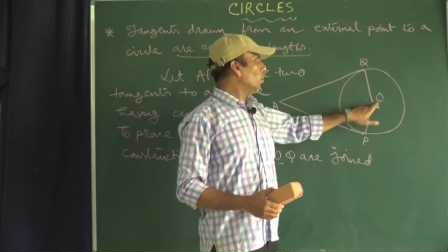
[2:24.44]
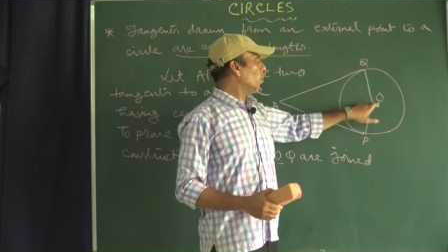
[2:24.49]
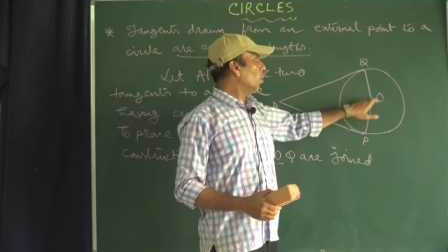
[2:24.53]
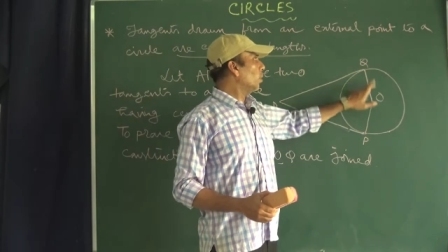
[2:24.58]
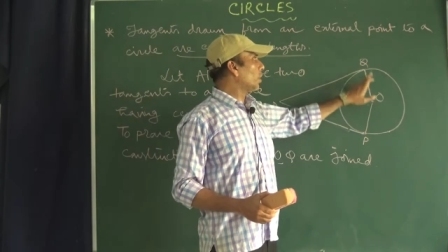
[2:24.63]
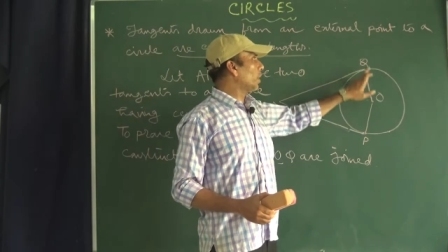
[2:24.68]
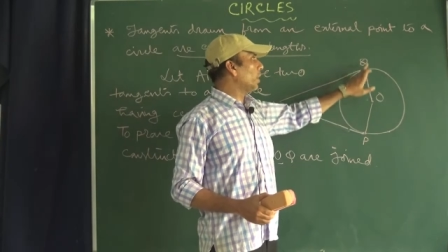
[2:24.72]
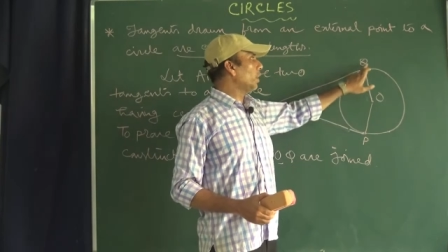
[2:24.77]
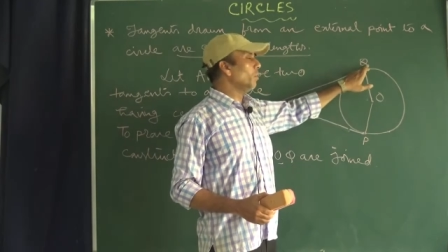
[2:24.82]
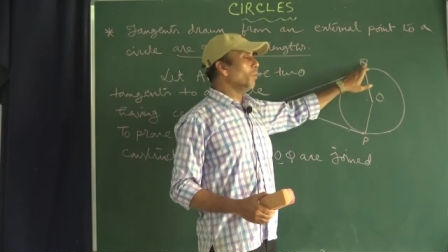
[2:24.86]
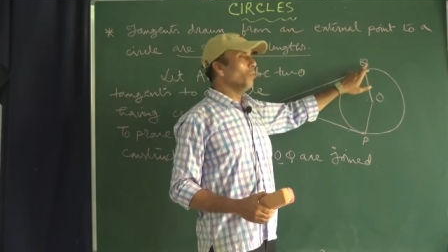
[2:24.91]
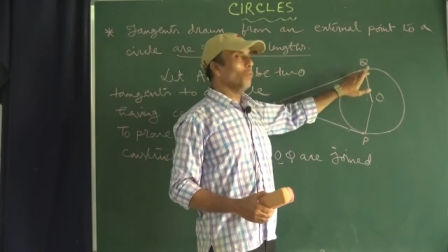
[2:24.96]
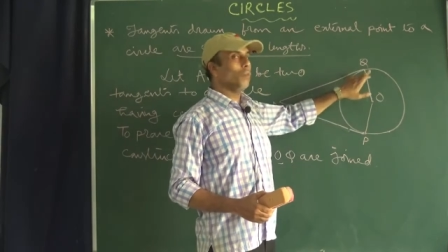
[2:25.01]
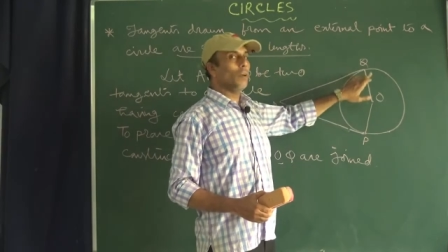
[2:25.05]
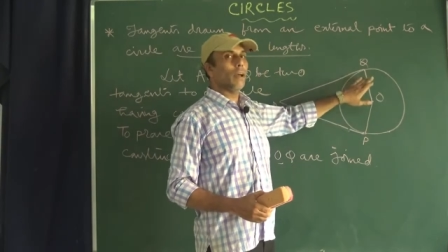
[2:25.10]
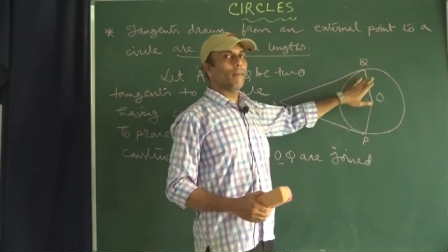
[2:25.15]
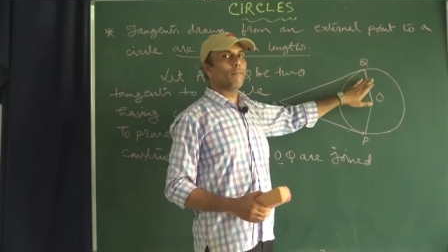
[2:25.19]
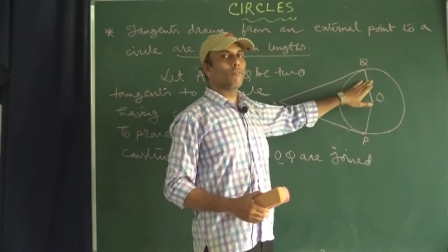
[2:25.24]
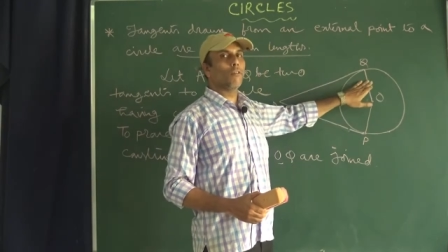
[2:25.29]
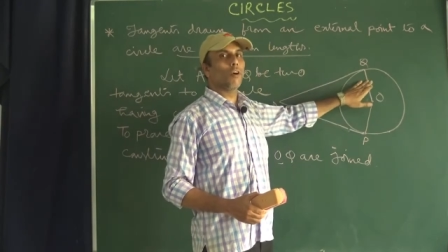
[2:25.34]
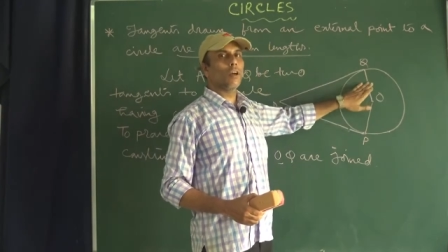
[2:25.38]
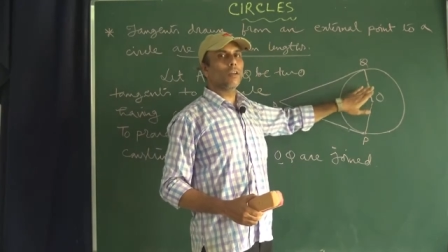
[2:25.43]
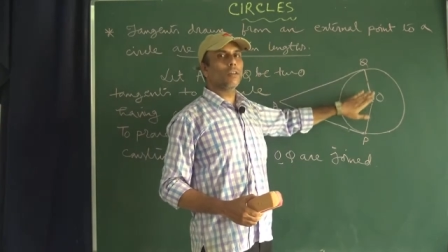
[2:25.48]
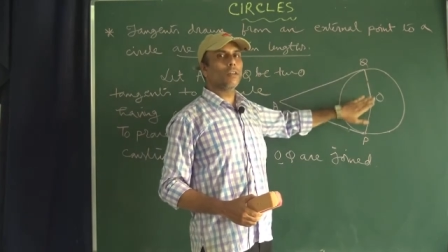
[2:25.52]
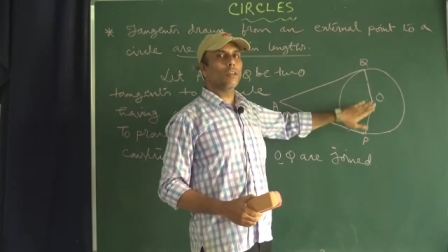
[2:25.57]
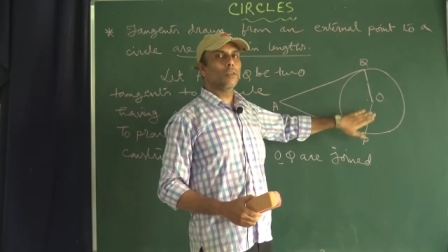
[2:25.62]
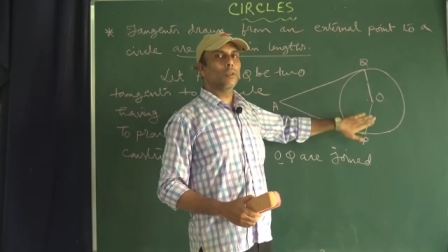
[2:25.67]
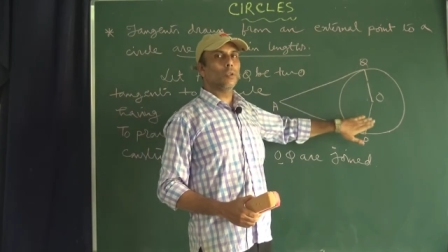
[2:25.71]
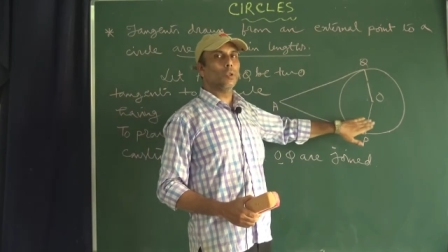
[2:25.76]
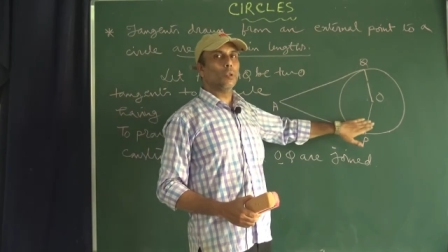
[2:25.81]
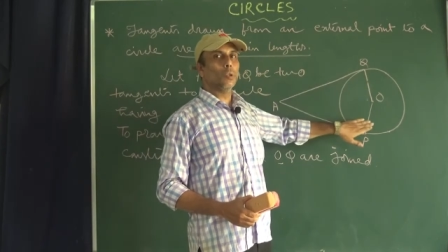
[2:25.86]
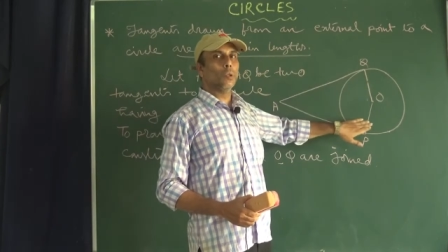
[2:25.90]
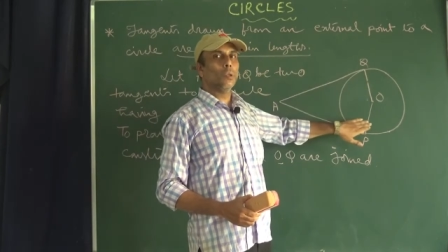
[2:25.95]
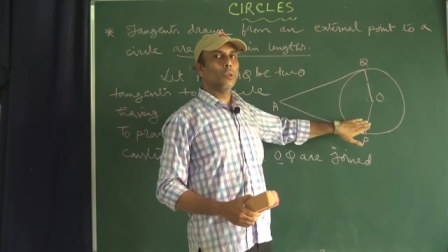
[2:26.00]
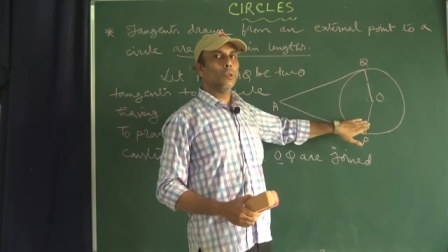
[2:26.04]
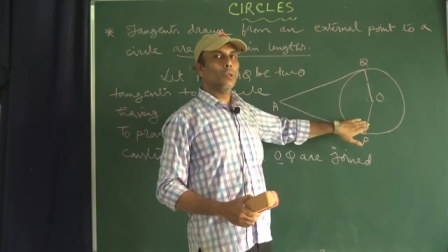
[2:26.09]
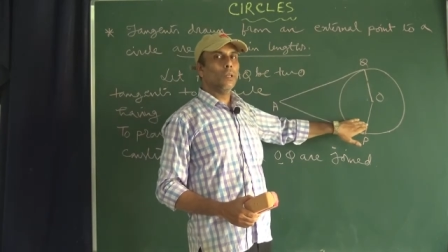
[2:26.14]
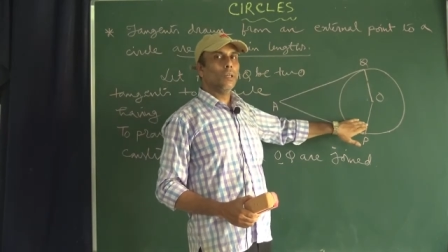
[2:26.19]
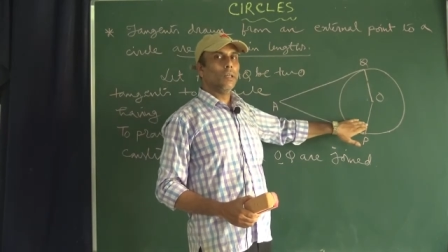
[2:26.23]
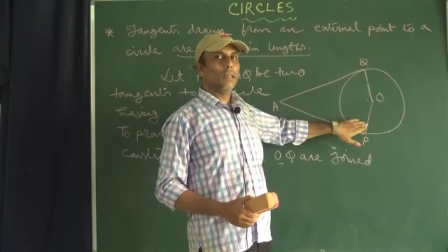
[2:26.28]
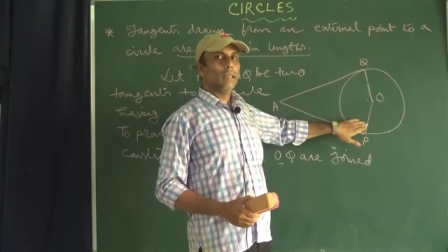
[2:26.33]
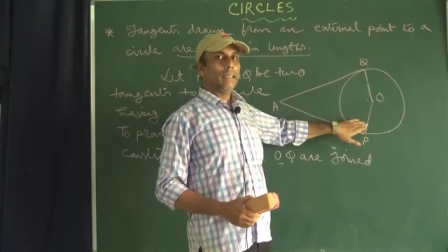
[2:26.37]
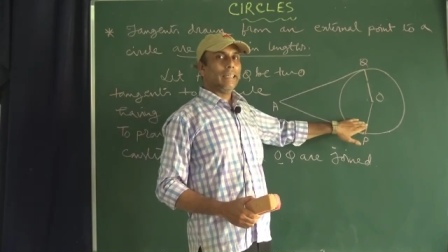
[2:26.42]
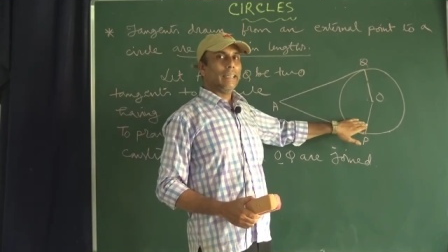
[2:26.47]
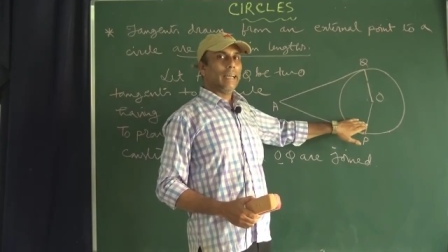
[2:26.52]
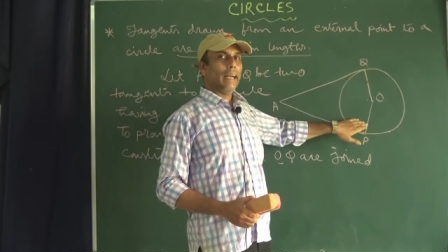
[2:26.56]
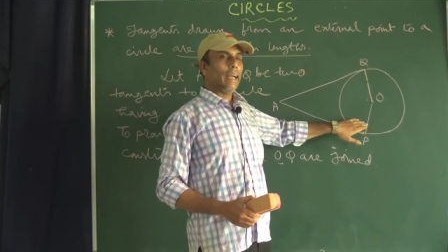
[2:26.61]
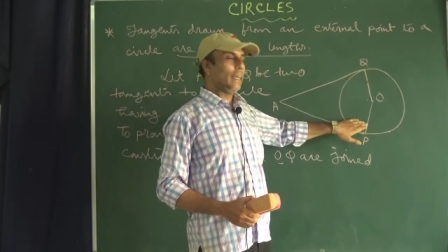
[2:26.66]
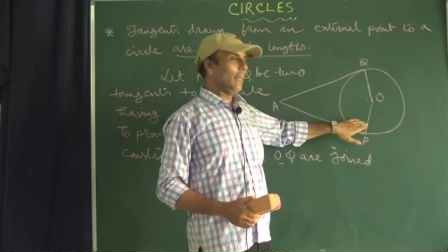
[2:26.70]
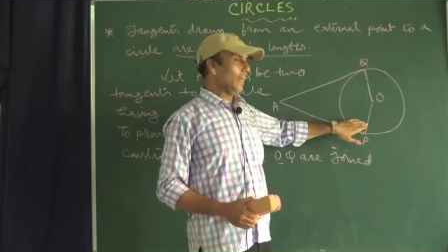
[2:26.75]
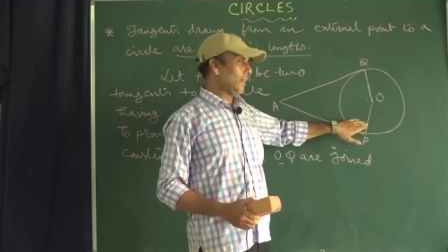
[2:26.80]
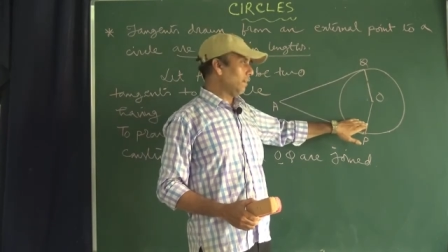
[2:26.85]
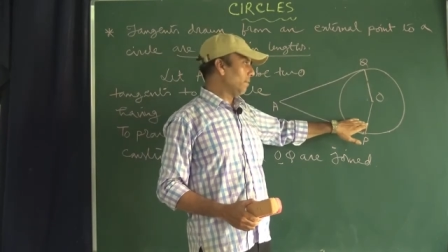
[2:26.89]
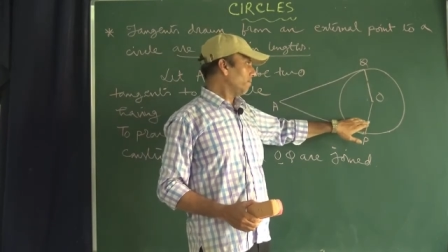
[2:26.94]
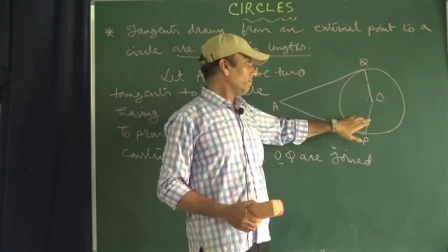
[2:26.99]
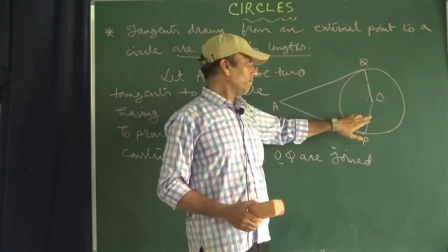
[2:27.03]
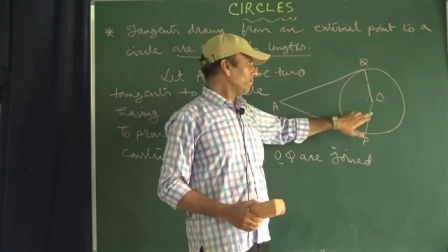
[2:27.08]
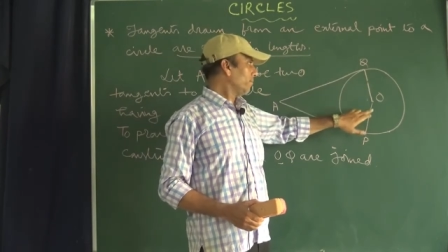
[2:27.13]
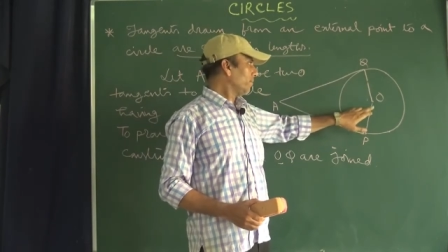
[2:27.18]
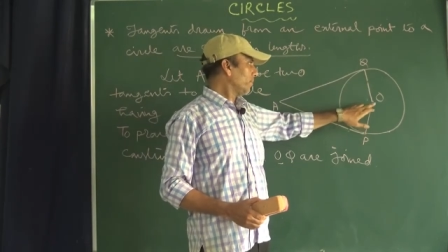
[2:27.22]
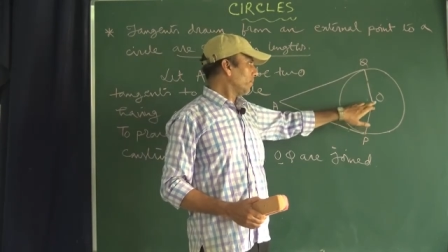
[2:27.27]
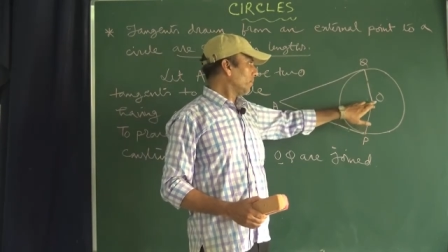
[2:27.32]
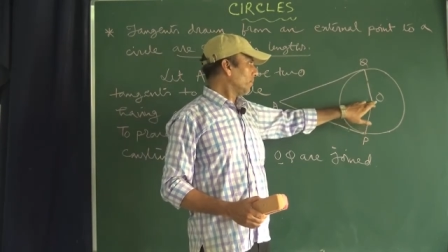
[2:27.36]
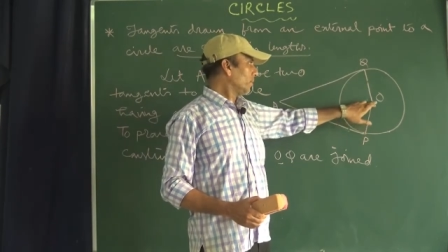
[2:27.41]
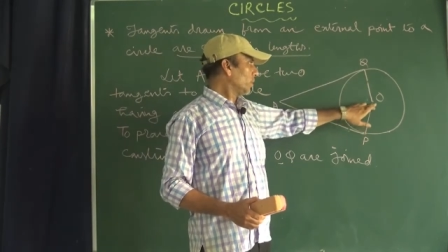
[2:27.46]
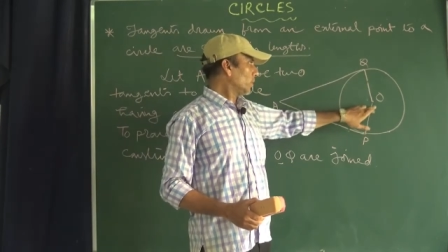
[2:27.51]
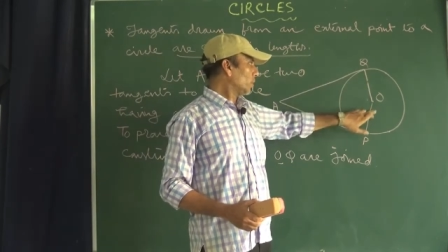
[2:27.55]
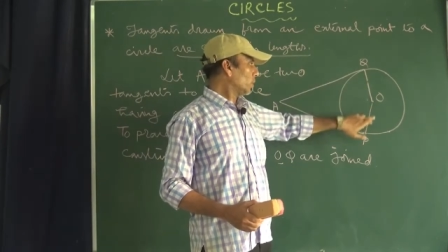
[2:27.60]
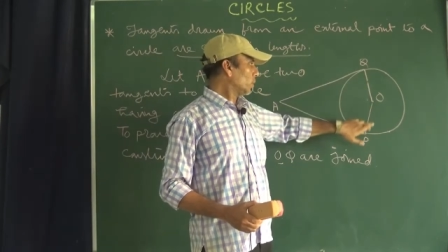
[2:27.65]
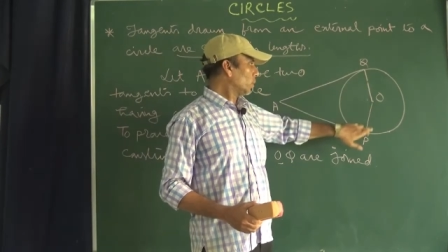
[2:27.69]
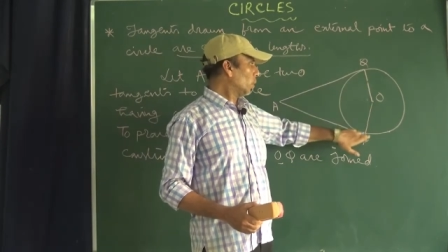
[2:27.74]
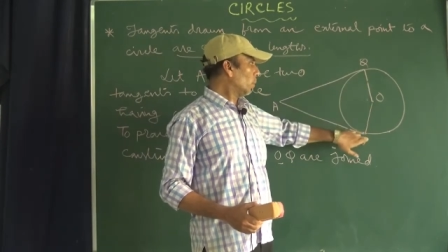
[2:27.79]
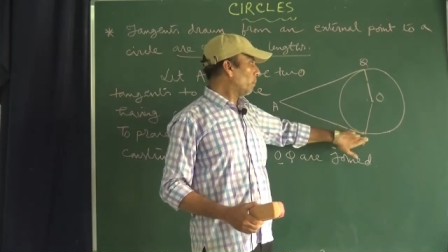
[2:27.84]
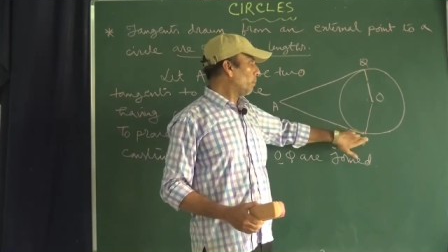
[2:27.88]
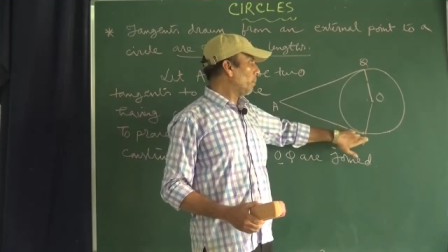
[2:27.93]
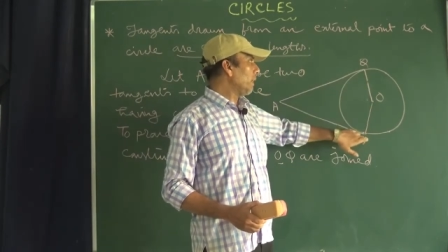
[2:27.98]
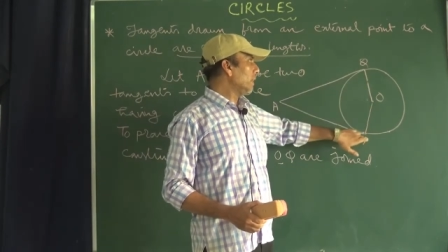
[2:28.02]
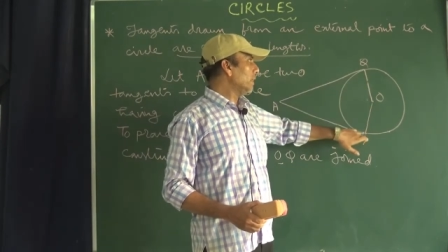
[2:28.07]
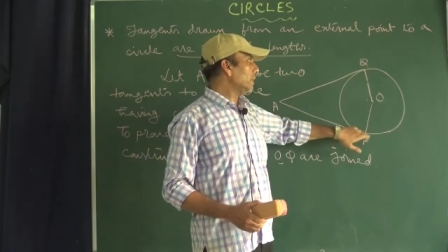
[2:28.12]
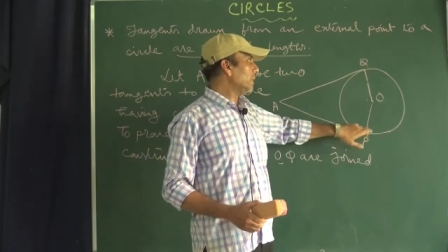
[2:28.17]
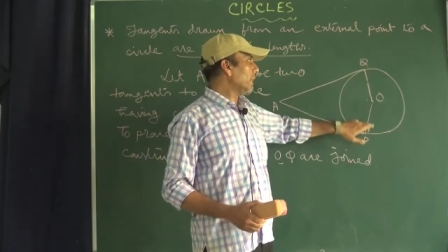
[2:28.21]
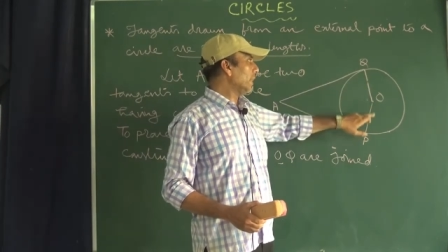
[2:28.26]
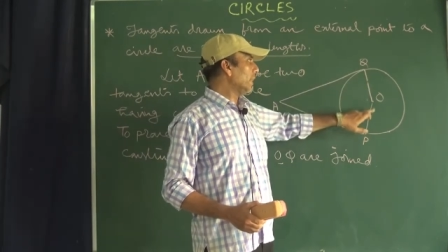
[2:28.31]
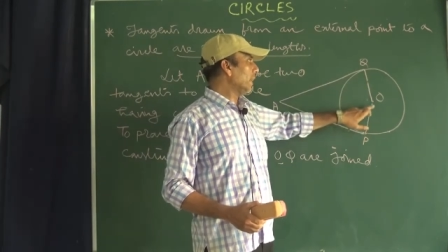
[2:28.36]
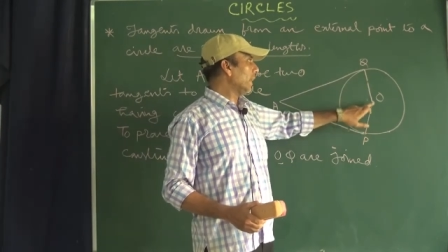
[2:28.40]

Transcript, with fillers: O Q, we have got two radii. So O P is a